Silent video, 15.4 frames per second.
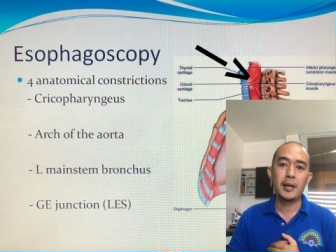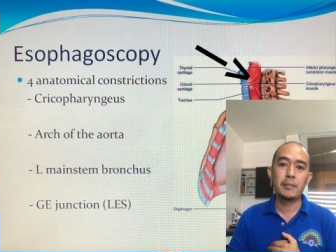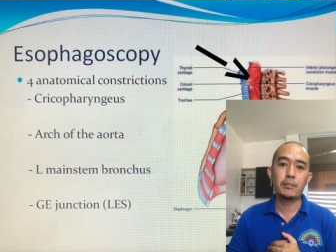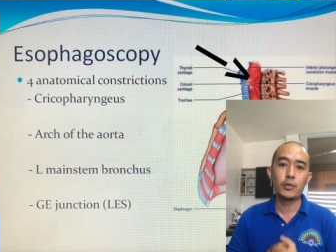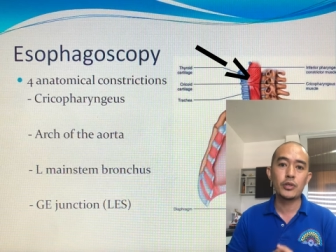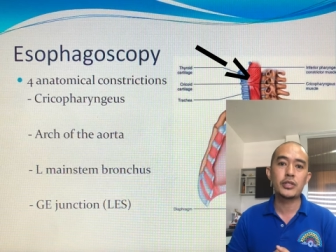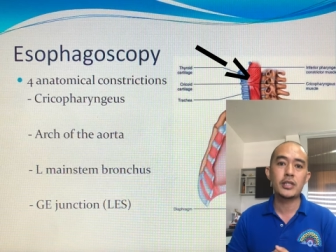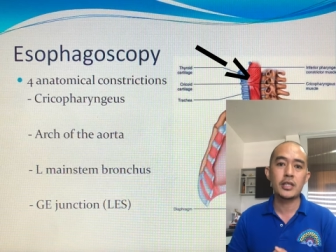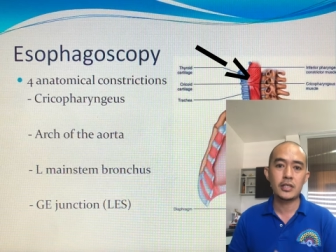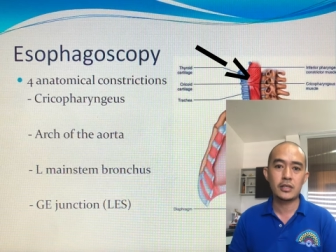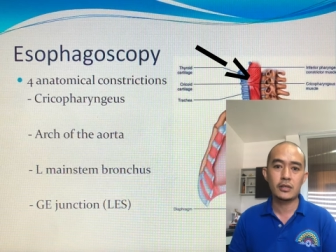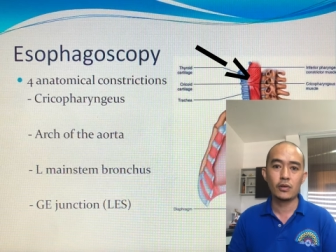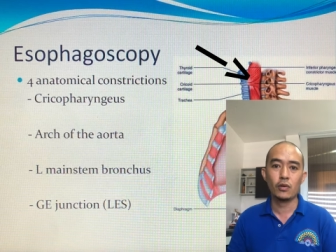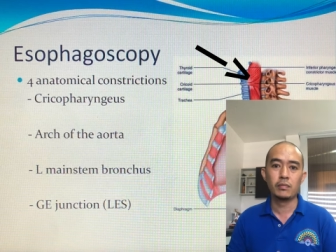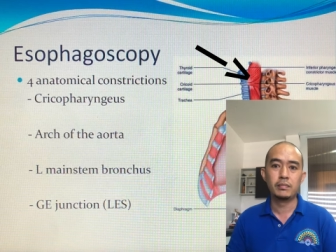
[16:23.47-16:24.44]
push the
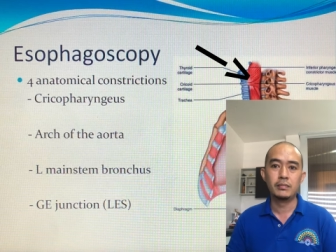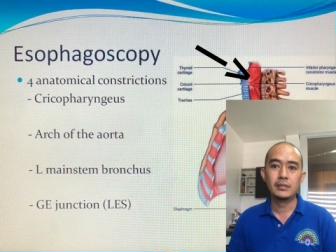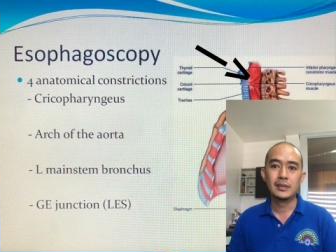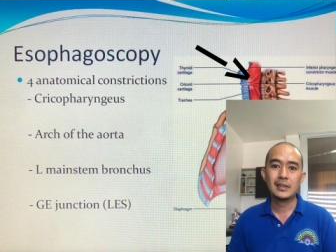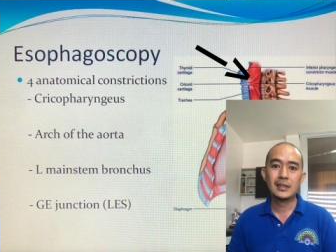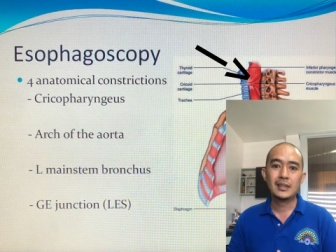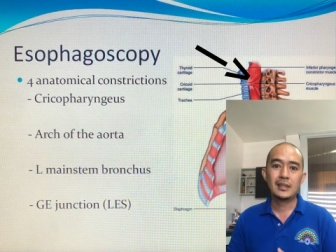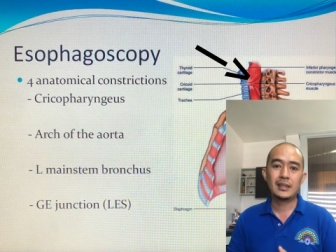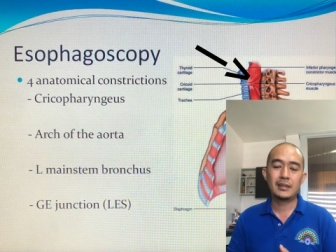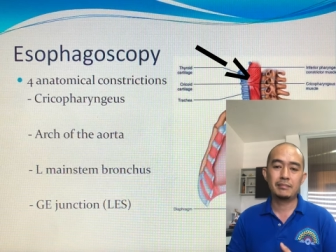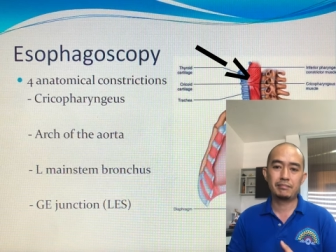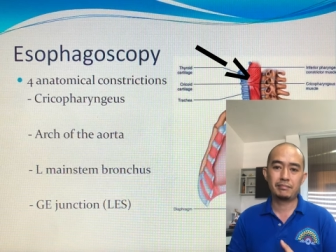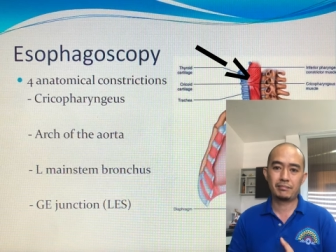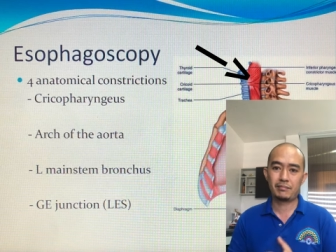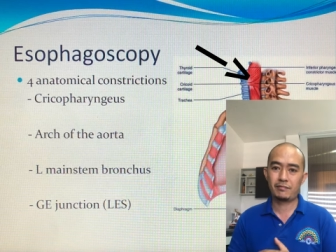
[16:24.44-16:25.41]
scope
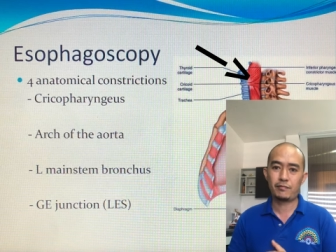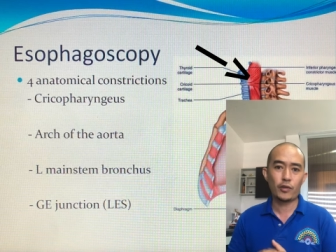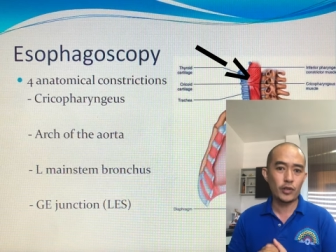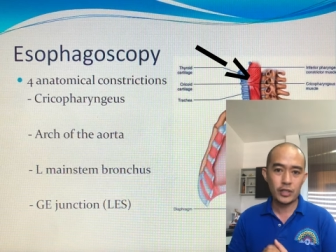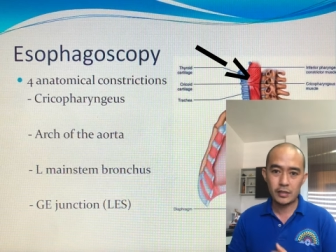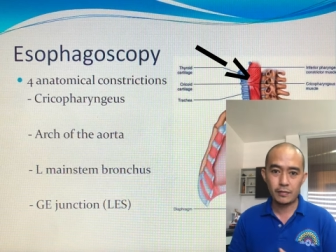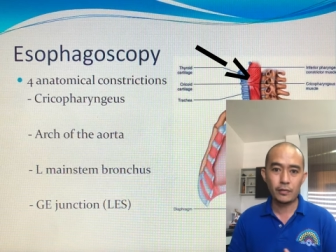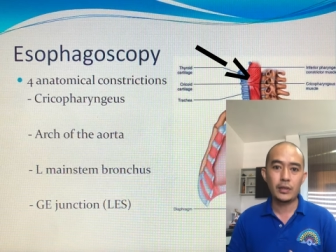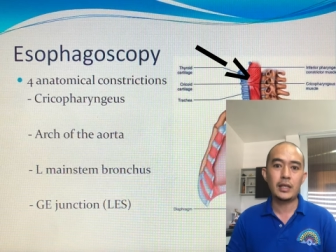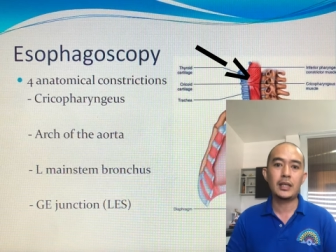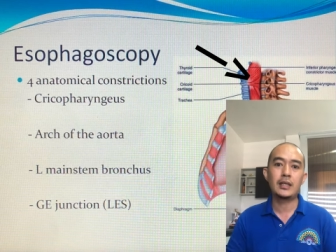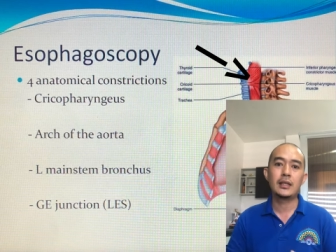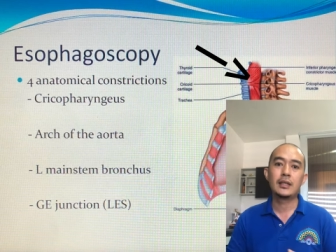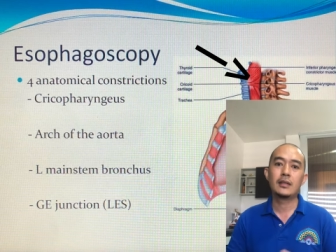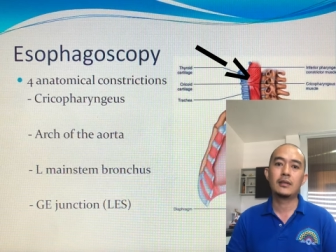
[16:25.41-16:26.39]
forcefully.
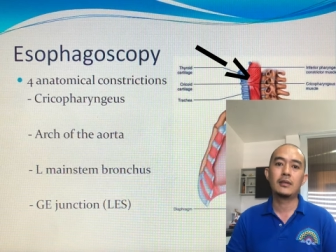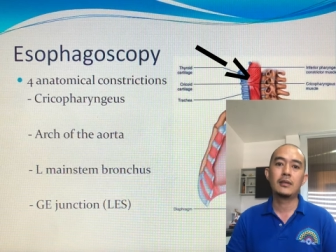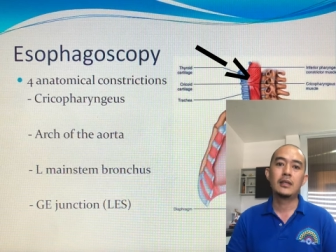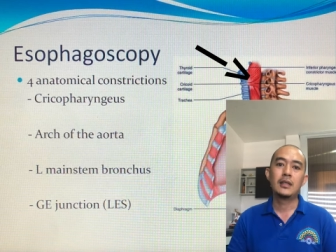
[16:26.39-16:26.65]
No?